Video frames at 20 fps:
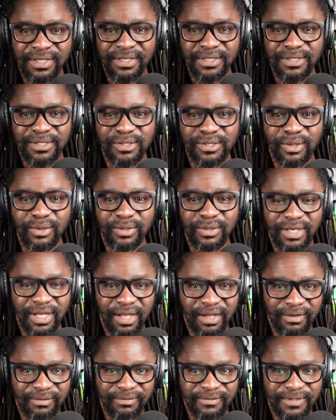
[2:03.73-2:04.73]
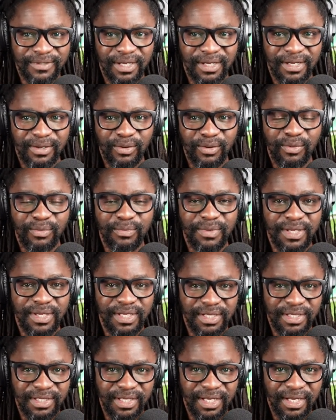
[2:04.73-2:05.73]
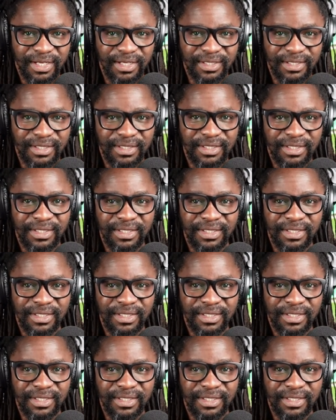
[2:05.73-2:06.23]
sought-after comedian,